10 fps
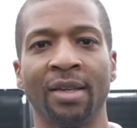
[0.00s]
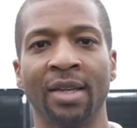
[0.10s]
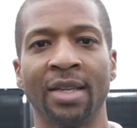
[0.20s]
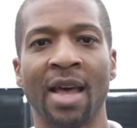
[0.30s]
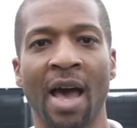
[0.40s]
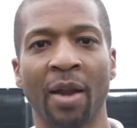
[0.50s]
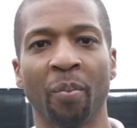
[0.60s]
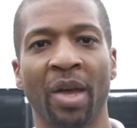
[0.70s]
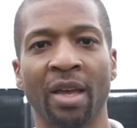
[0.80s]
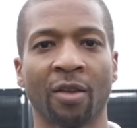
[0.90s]
did not
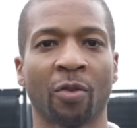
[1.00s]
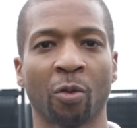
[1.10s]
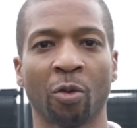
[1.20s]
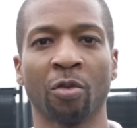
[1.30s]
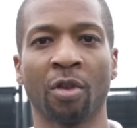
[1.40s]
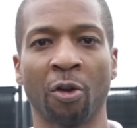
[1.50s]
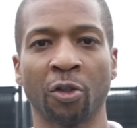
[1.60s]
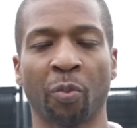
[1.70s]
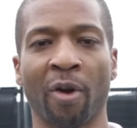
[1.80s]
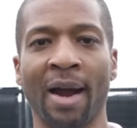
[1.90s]
make it through
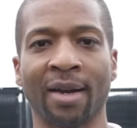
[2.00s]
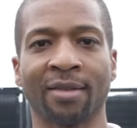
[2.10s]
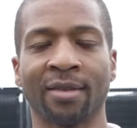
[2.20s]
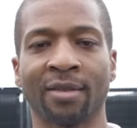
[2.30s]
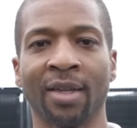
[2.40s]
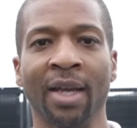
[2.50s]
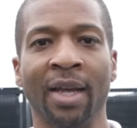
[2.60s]
those practices.